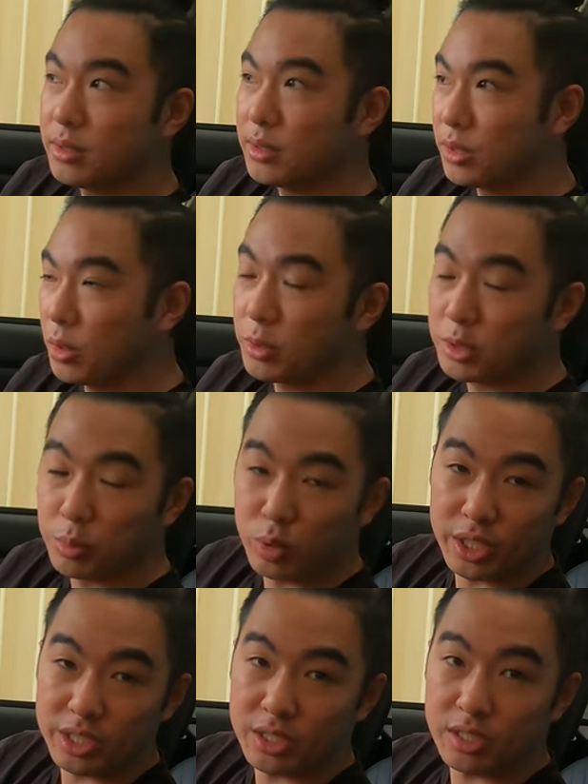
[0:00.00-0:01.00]
so much
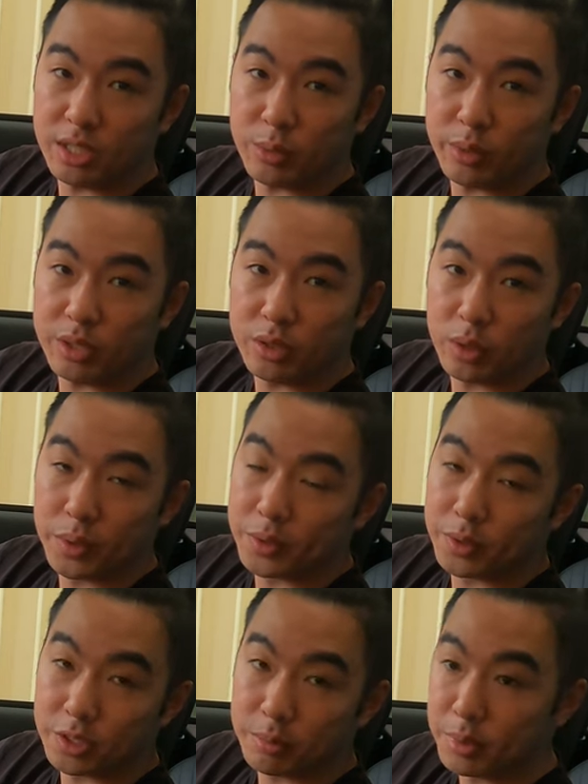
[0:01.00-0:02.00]
more easily when you're going
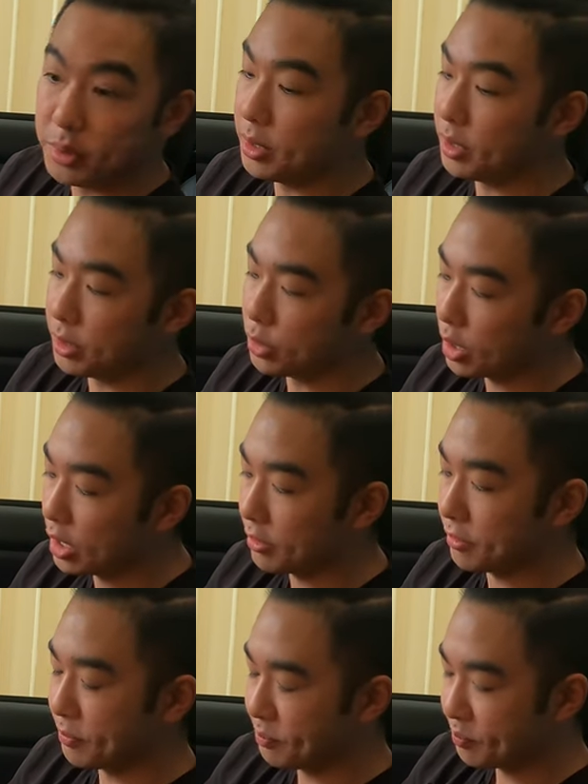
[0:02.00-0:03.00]
on a spirited
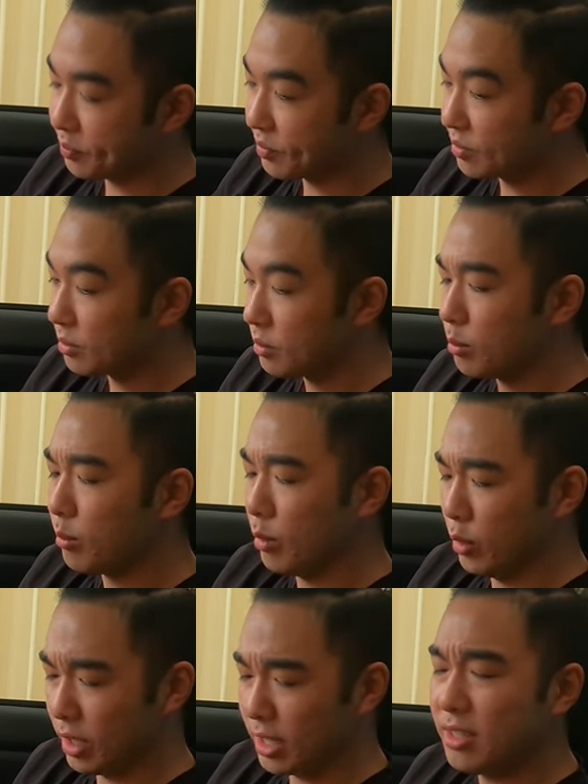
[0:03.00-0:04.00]
drive.
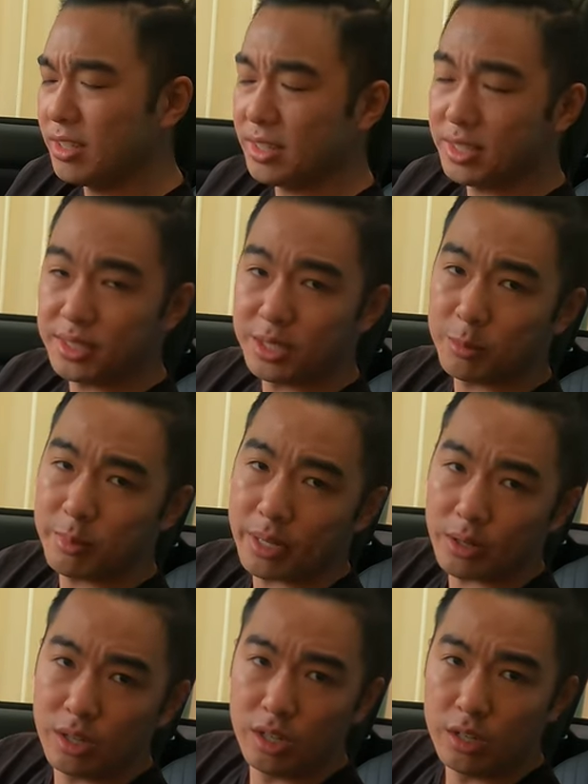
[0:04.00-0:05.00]
Well, I think this is
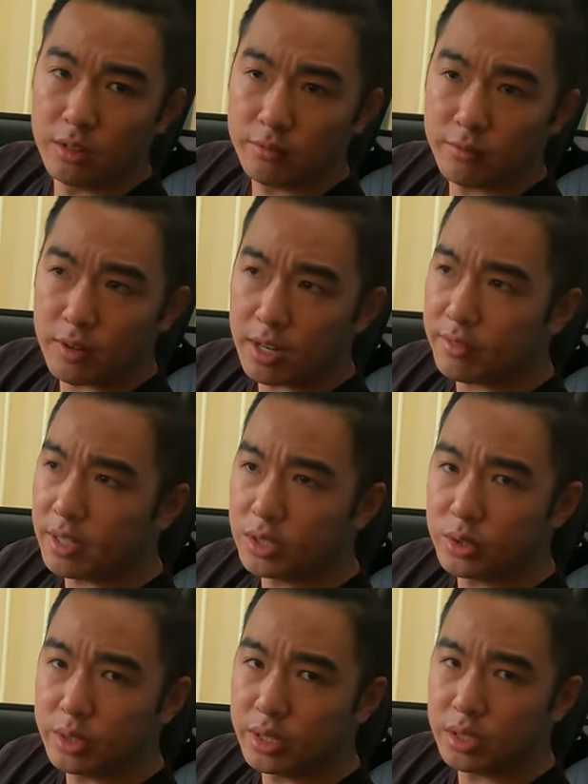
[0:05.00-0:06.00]
about
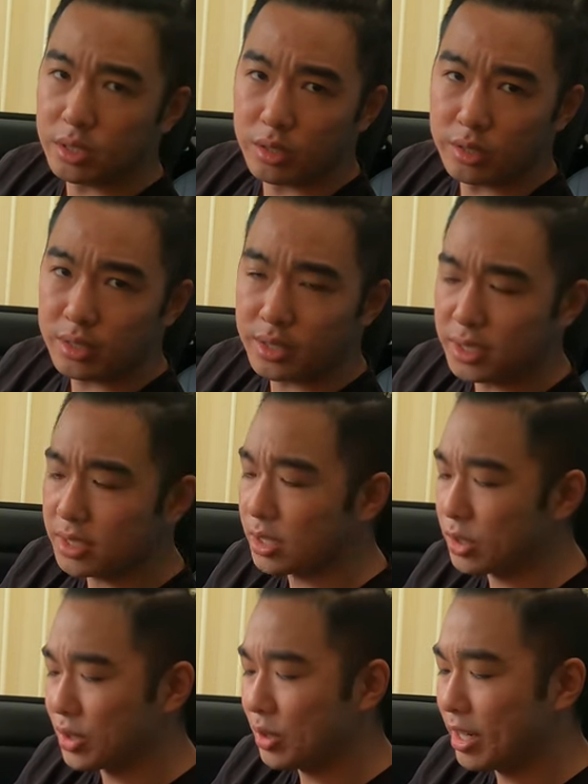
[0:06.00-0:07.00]
500, close to
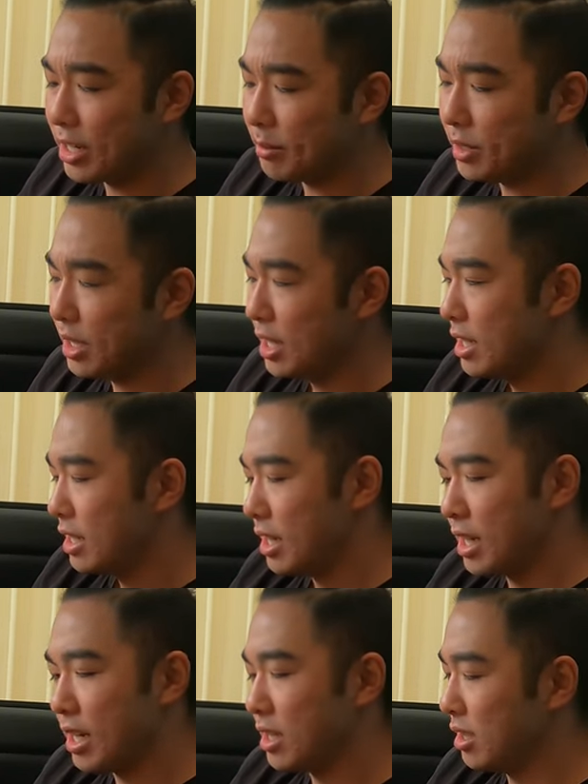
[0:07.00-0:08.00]
600 grams,
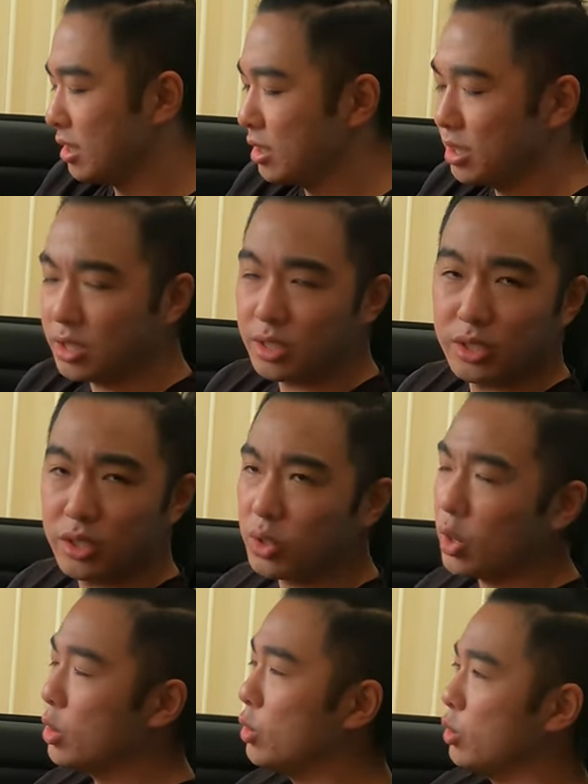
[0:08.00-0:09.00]
and it's just
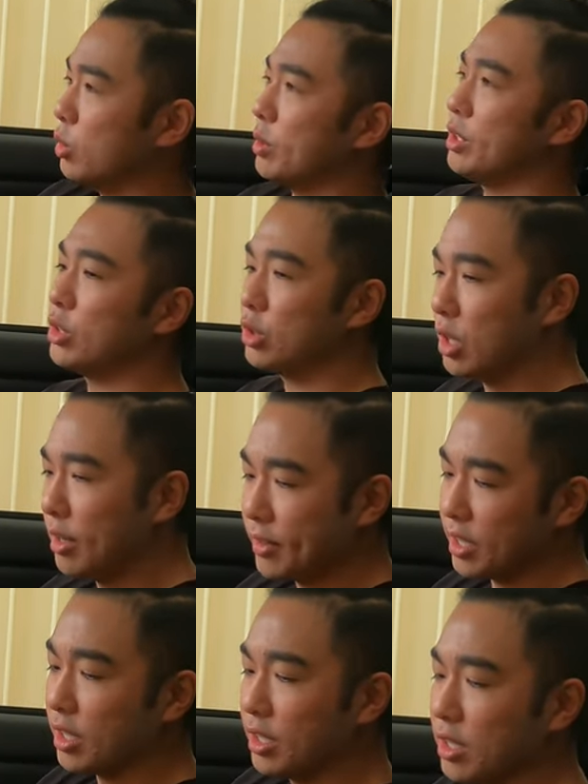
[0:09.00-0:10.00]
so good when you're
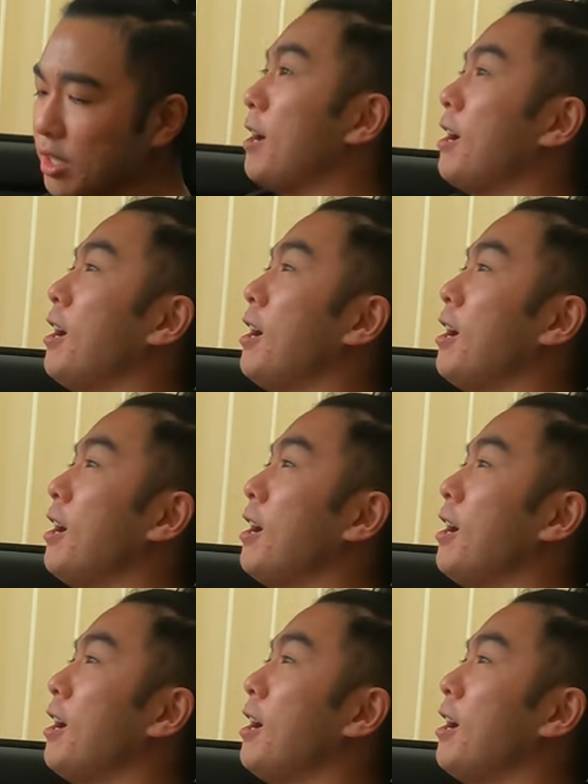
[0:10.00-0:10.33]
driving.